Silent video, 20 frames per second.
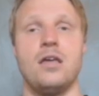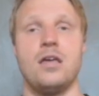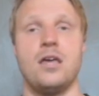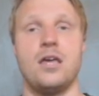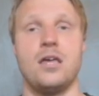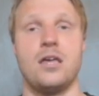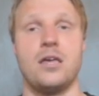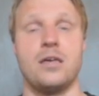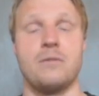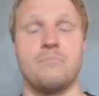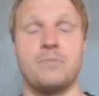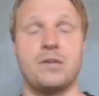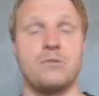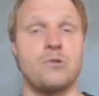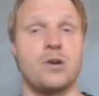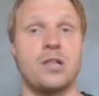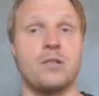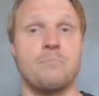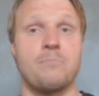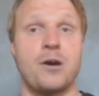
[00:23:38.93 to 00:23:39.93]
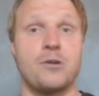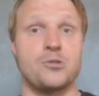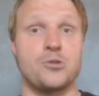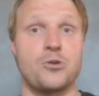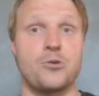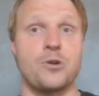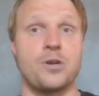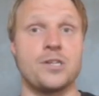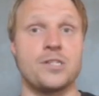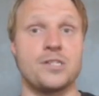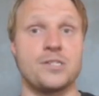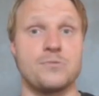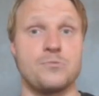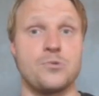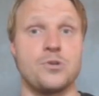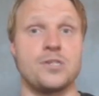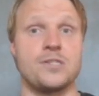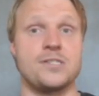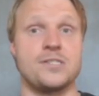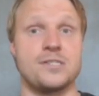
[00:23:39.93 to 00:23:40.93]
Meanwhile, Pau Torres
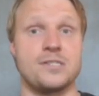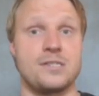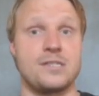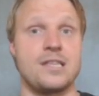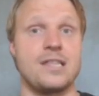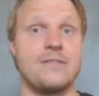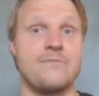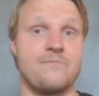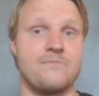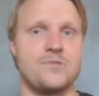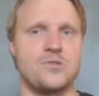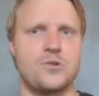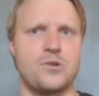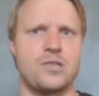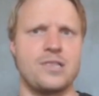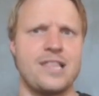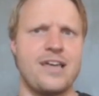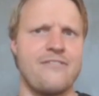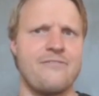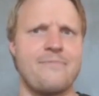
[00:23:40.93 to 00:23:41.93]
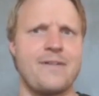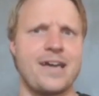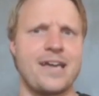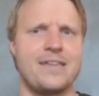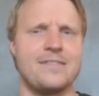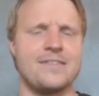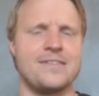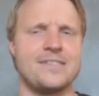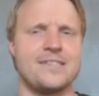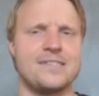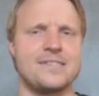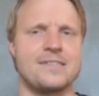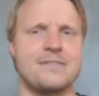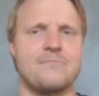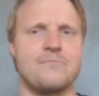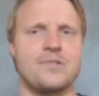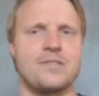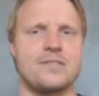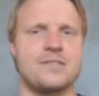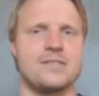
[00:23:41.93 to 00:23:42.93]
was the sort of left back in the system
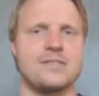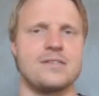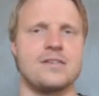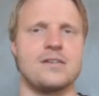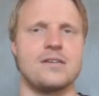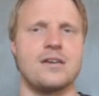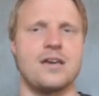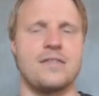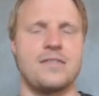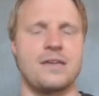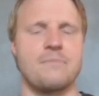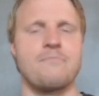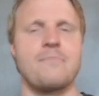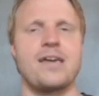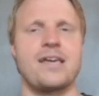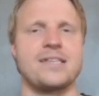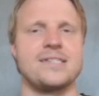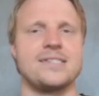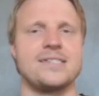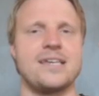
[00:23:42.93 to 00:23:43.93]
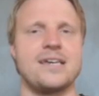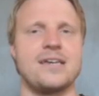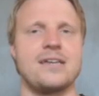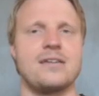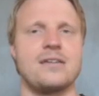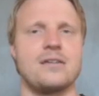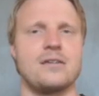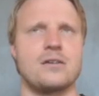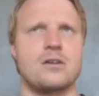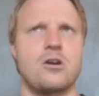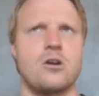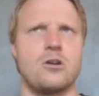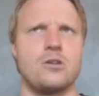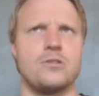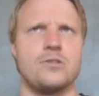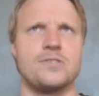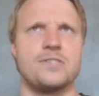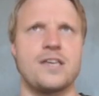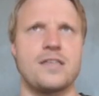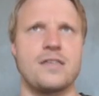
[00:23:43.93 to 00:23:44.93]
with I think Mings and
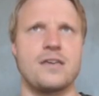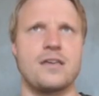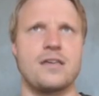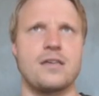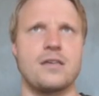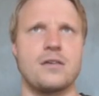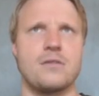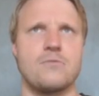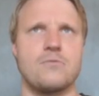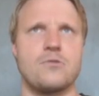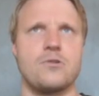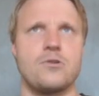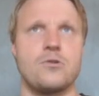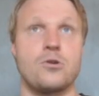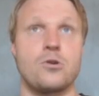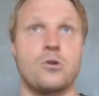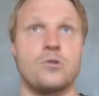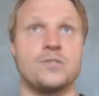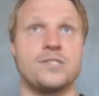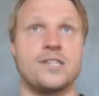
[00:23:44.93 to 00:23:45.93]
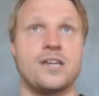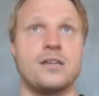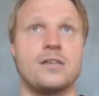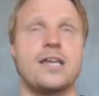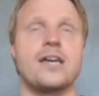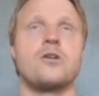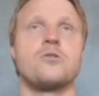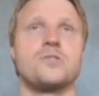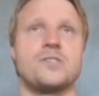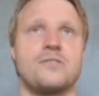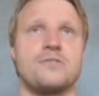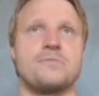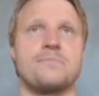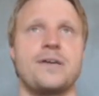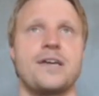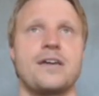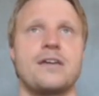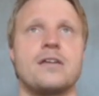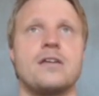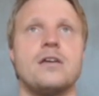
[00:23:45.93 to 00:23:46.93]
Carlos, I think, or Konsa. Yeah, Konsa was
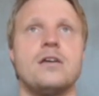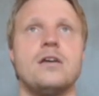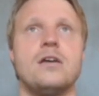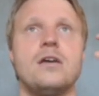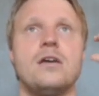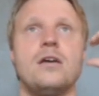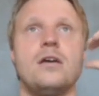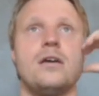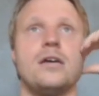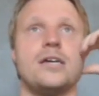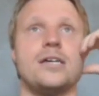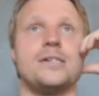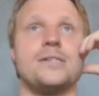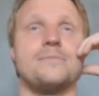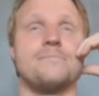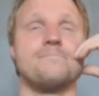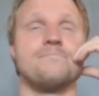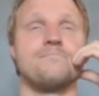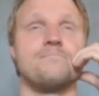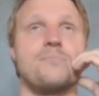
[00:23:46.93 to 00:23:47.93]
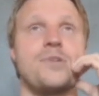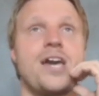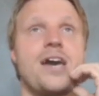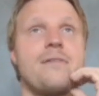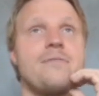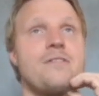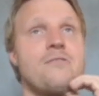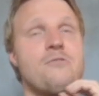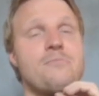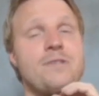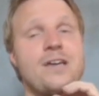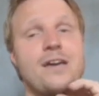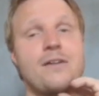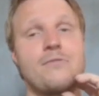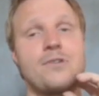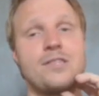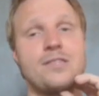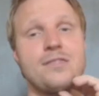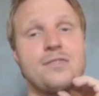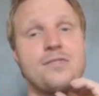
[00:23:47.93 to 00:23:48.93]
playing. But yeah, they were playing
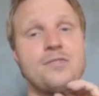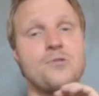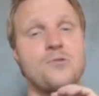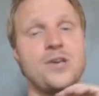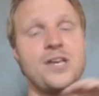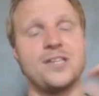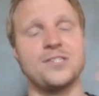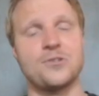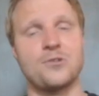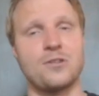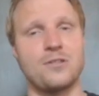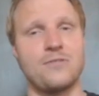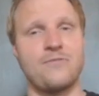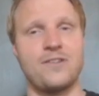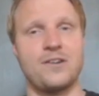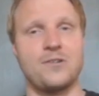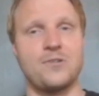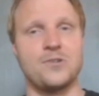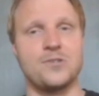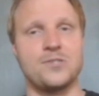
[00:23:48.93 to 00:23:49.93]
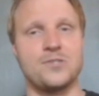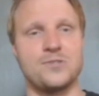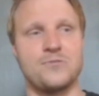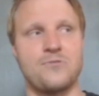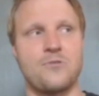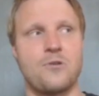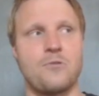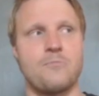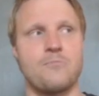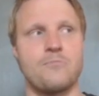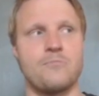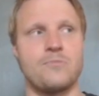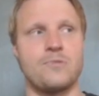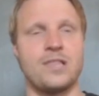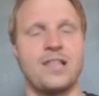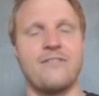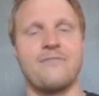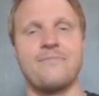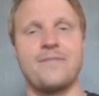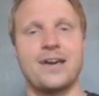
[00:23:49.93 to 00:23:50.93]
with 3 sort of defenders from
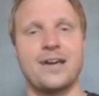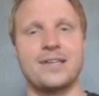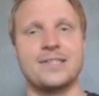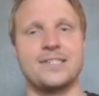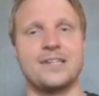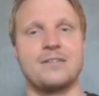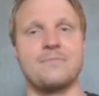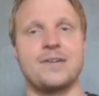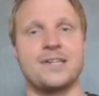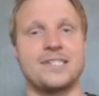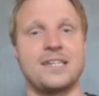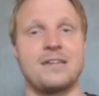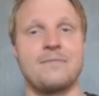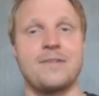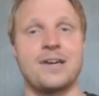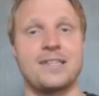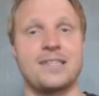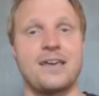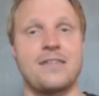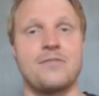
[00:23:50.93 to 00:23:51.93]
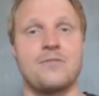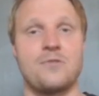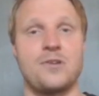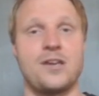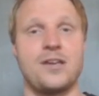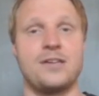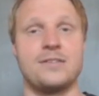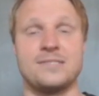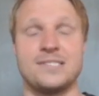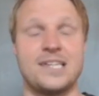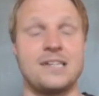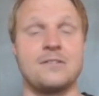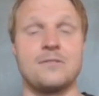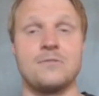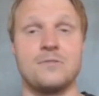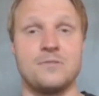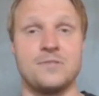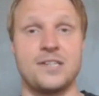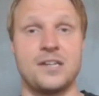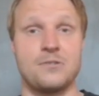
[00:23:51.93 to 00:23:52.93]
left back, centre back. They had 3
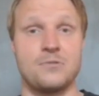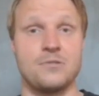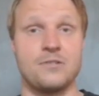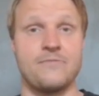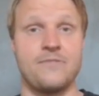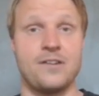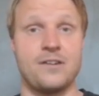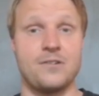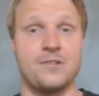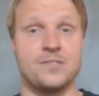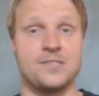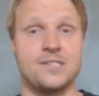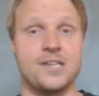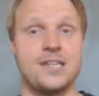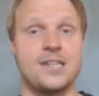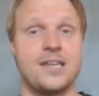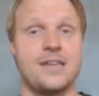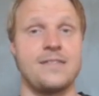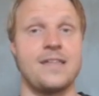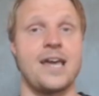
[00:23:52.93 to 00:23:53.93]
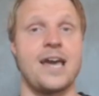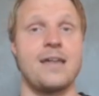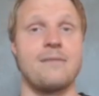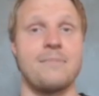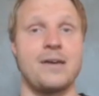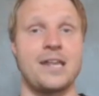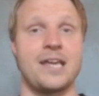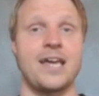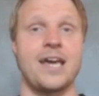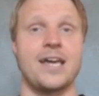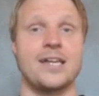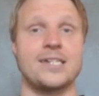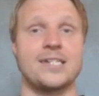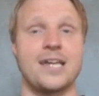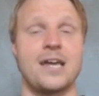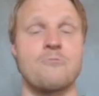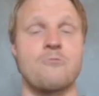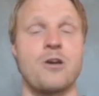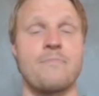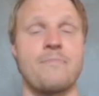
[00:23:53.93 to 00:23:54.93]
central defenders, and then they had Mathias
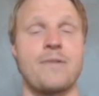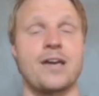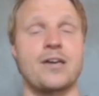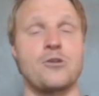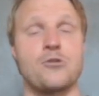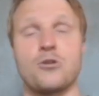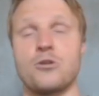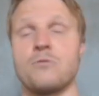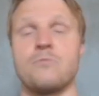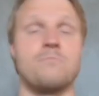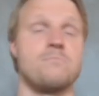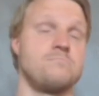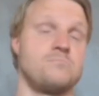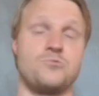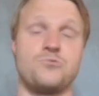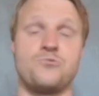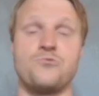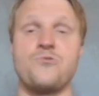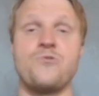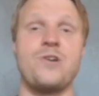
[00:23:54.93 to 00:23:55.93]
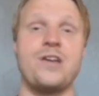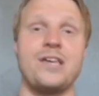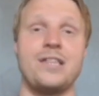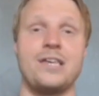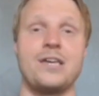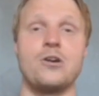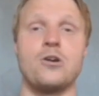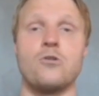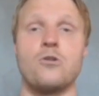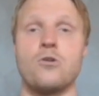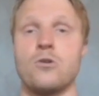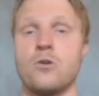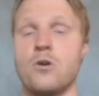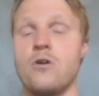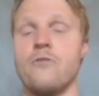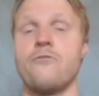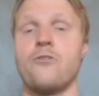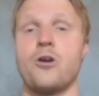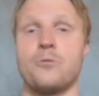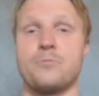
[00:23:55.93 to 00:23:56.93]
at right back who could really go
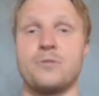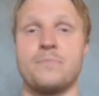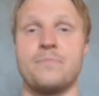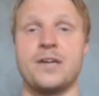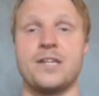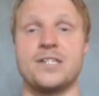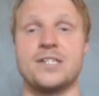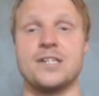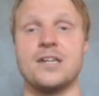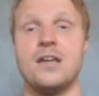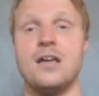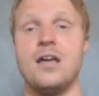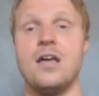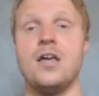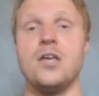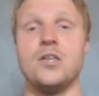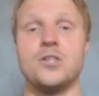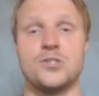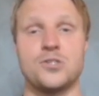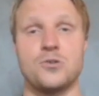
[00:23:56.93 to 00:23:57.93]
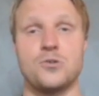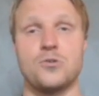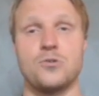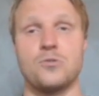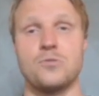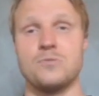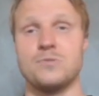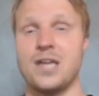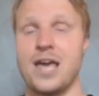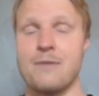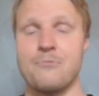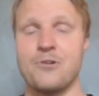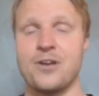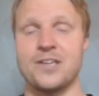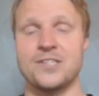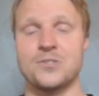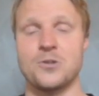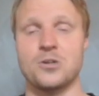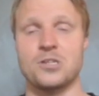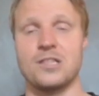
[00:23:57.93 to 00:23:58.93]
far up the pitch. So Emery has
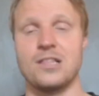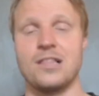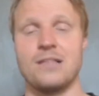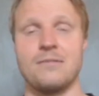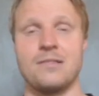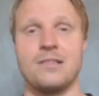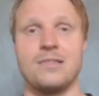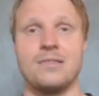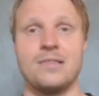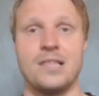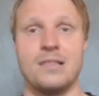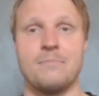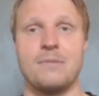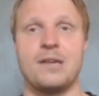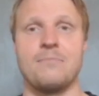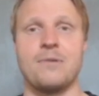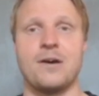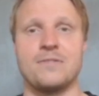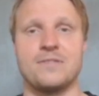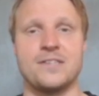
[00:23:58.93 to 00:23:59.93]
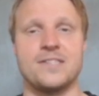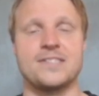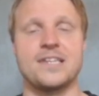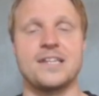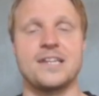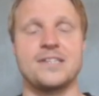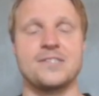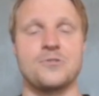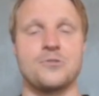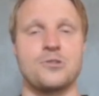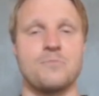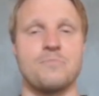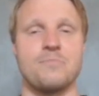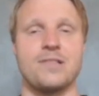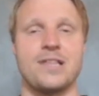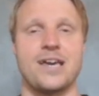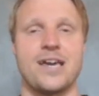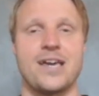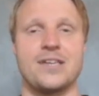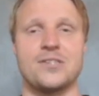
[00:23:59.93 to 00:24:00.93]
talked a little bit about this, that he's going to
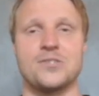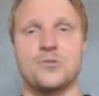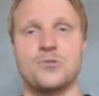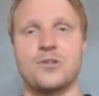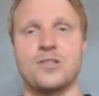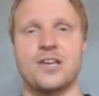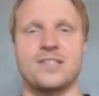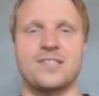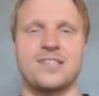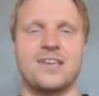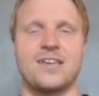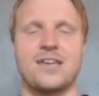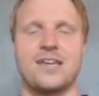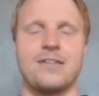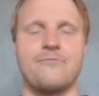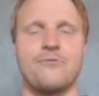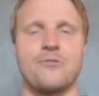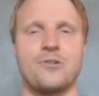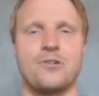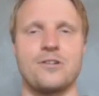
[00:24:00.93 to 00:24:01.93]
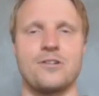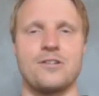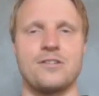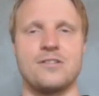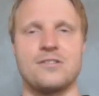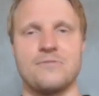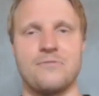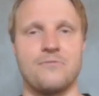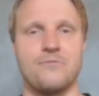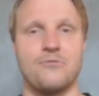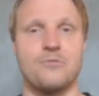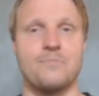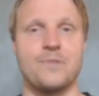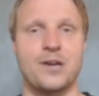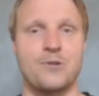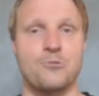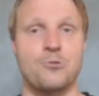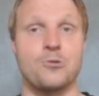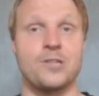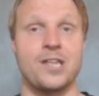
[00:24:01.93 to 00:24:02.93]
play sort of like the inverted
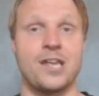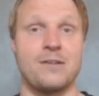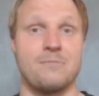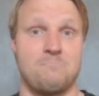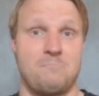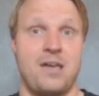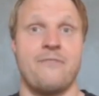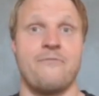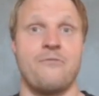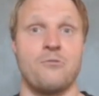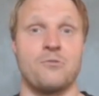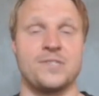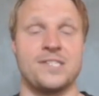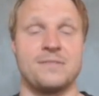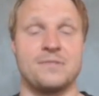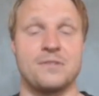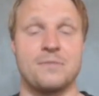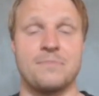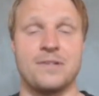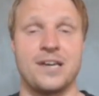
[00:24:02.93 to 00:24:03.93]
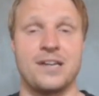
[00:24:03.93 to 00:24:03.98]
fullback role that everyone seems to play